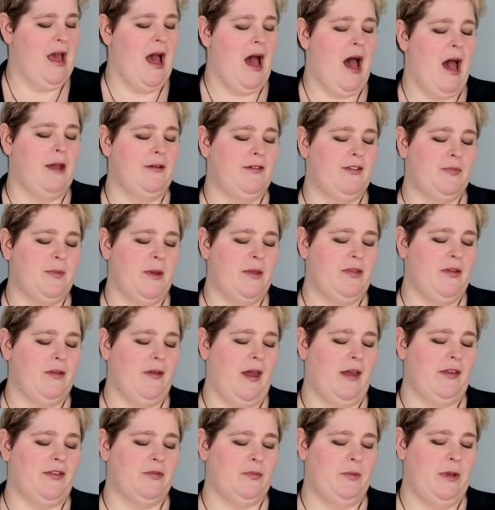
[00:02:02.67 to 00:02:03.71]
I've spent the
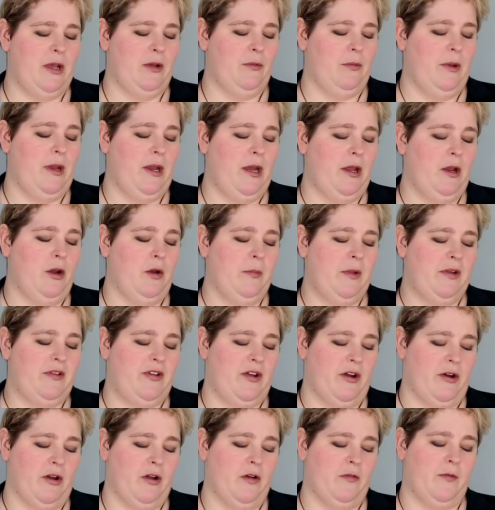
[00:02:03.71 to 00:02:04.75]
last week reading your
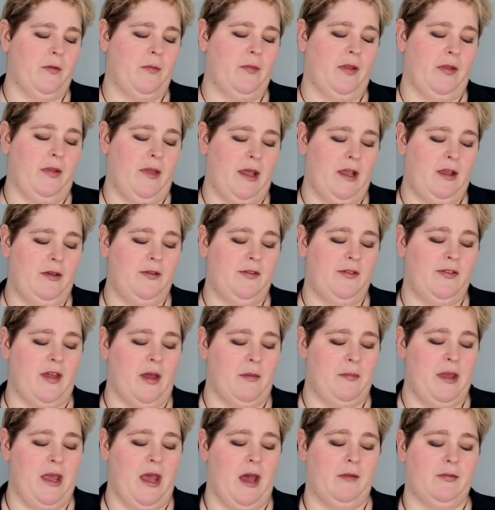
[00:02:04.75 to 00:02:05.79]
material from the link you
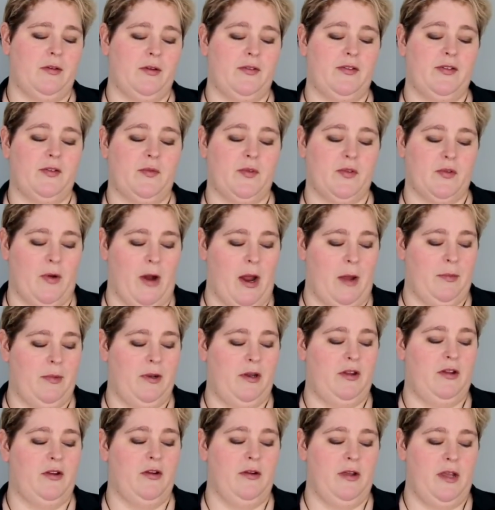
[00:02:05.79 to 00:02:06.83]
sent me after subscribing
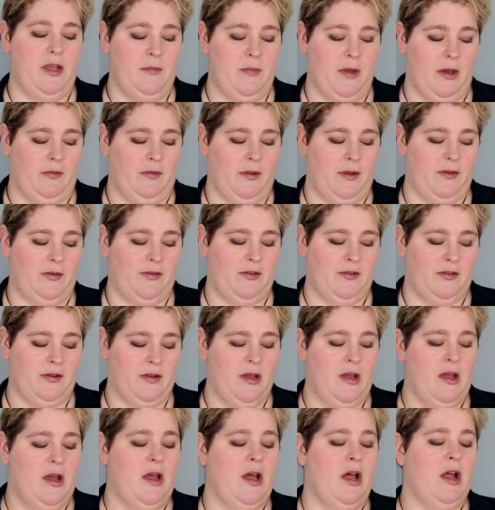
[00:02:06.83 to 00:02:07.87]
to your email list,
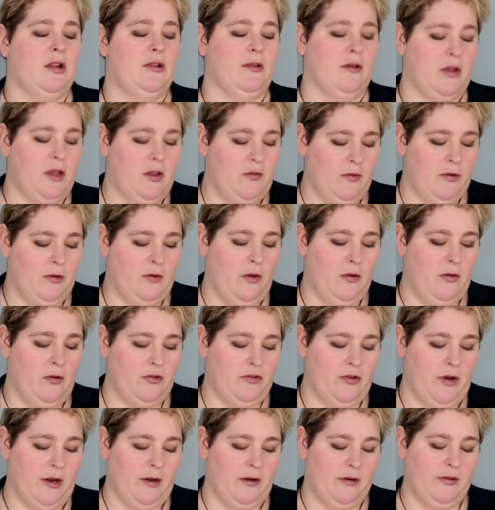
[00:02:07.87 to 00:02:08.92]
looking for local
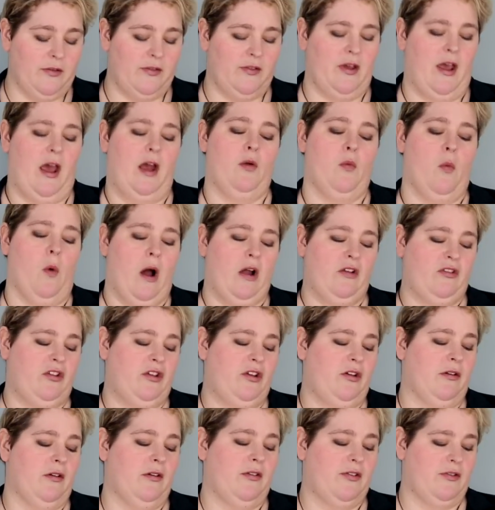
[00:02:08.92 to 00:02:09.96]
trainers, and
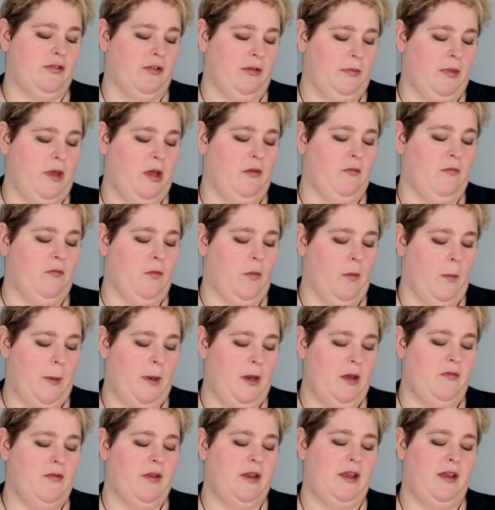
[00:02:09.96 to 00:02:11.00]
watching your extremely
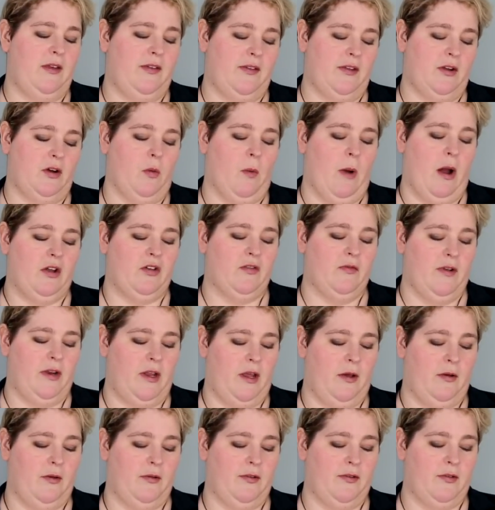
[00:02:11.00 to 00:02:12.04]
informative and easy to watch
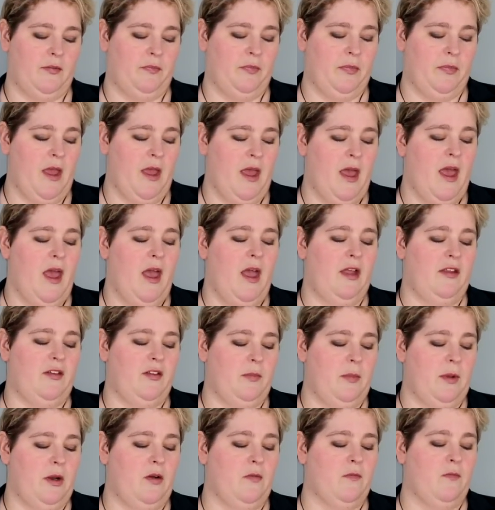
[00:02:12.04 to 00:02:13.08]
videos. It has
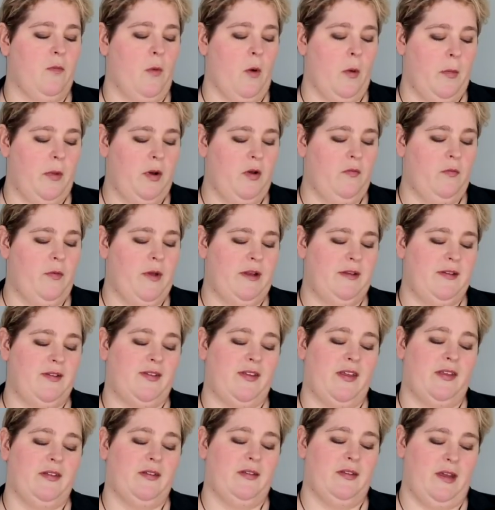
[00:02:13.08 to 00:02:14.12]
been an informative week to
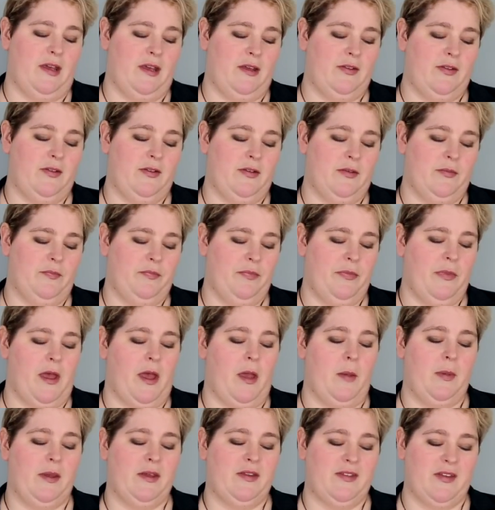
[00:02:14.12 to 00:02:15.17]
say the least.
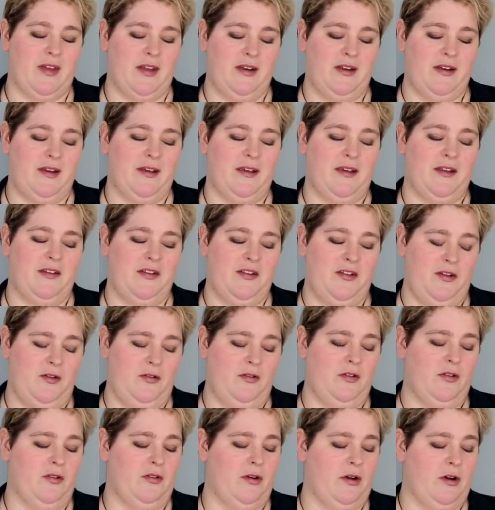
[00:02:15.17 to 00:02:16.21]
I'm excited to continue
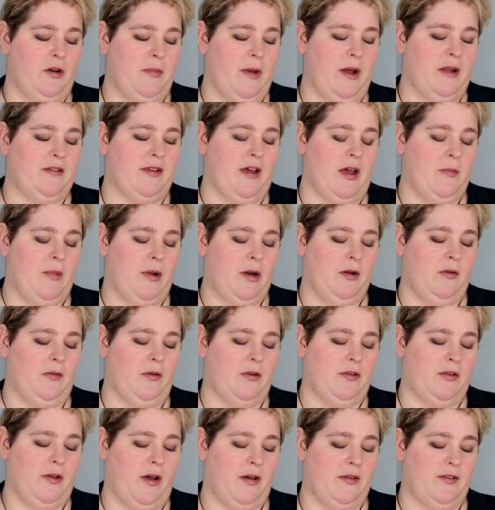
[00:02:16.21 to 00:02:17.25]
to learn about diabetic
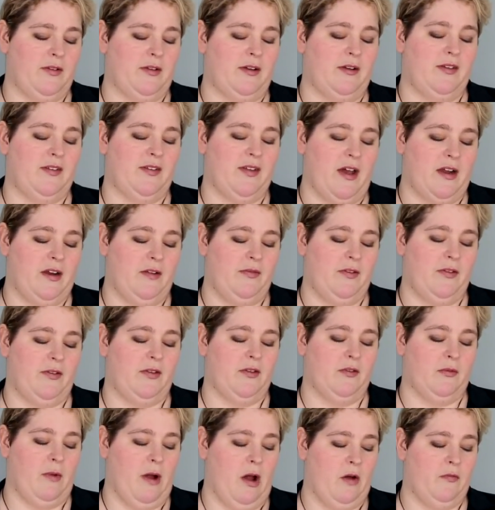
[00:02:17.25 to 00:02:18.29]
alert dogs and decide if this
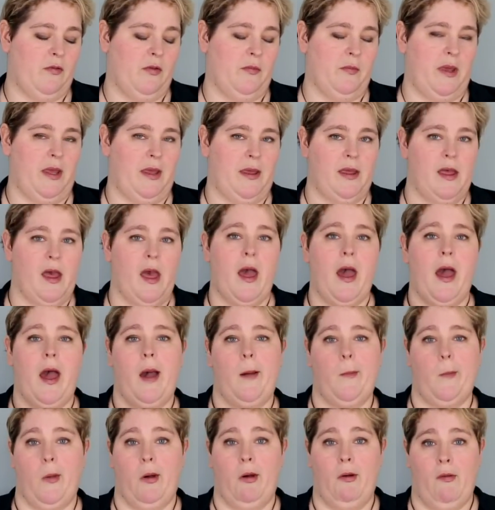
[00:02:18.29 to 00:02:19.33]
is a route for me.
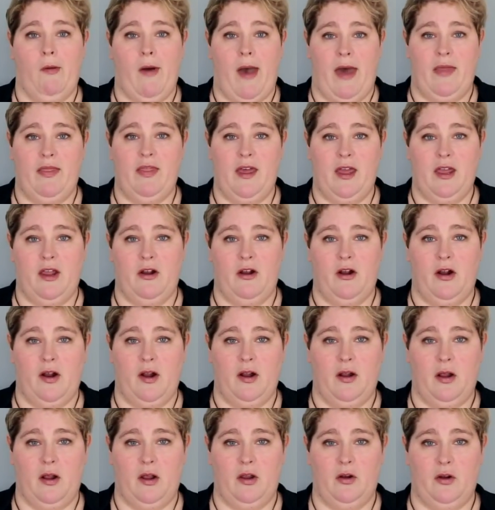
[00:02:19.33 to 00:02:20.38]
I'm glad that
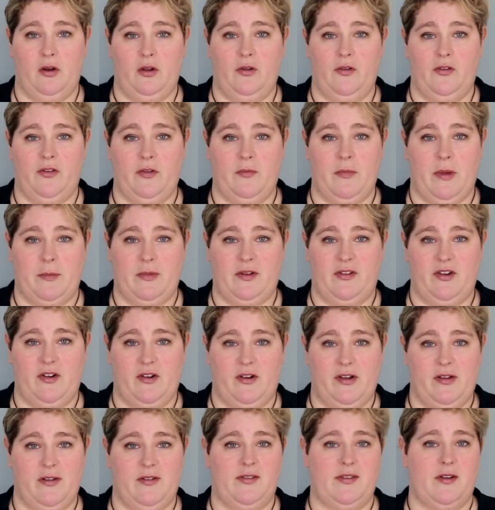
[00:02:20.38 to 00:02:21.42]
you're using my
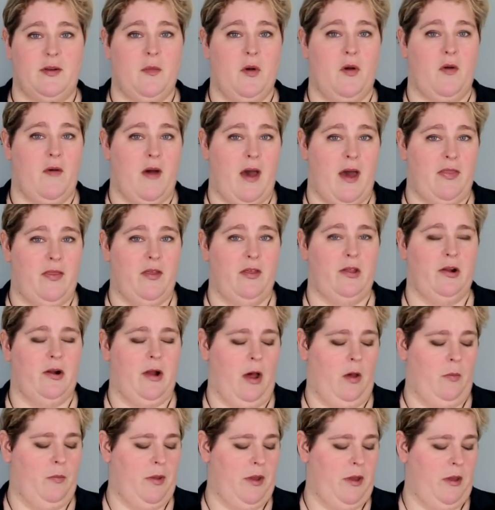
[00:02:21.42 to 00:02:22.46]
materials, and I'm glad that they're
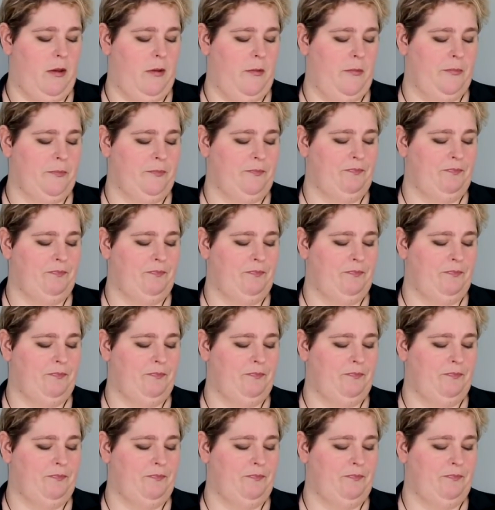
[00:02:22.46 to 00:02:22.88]
helping you.